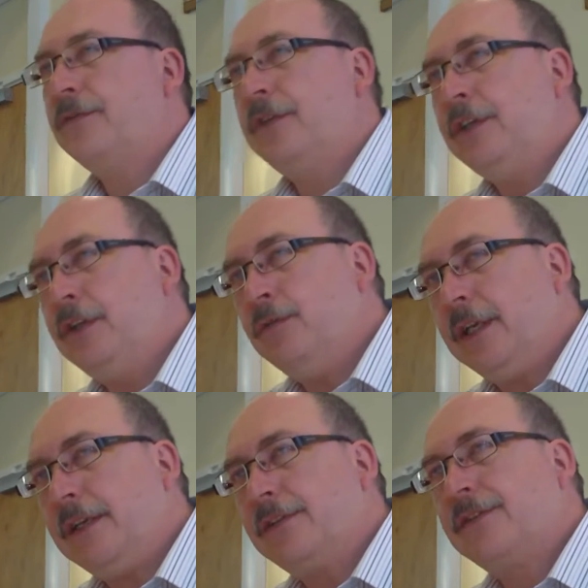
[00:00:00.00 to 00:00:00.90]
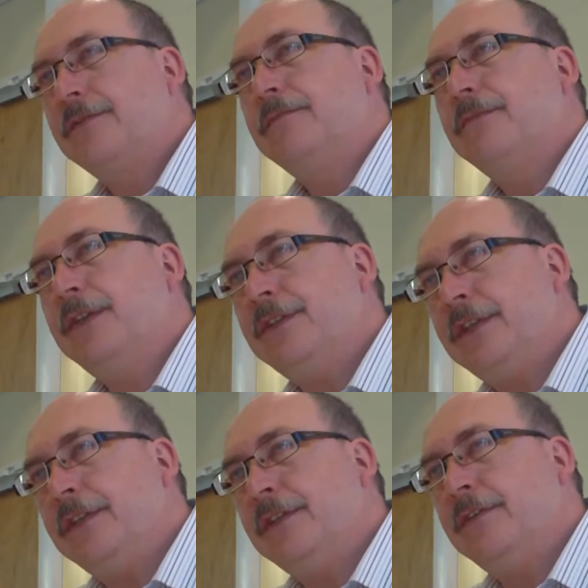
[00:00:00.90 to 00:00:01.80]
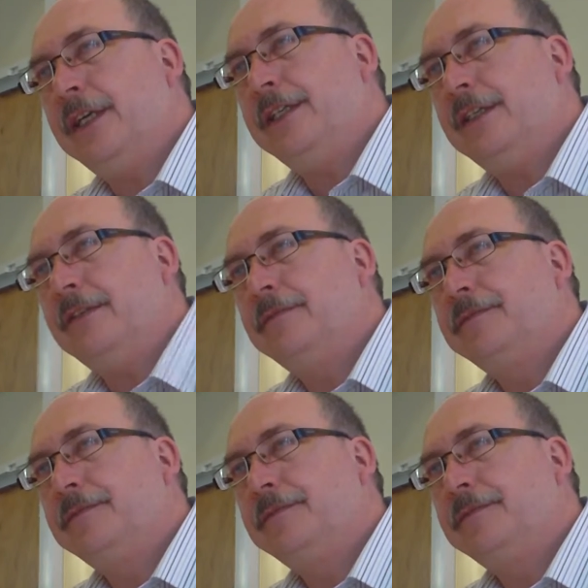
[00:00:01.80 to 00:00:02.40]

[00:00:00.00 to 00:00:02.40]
for the units that's integrated.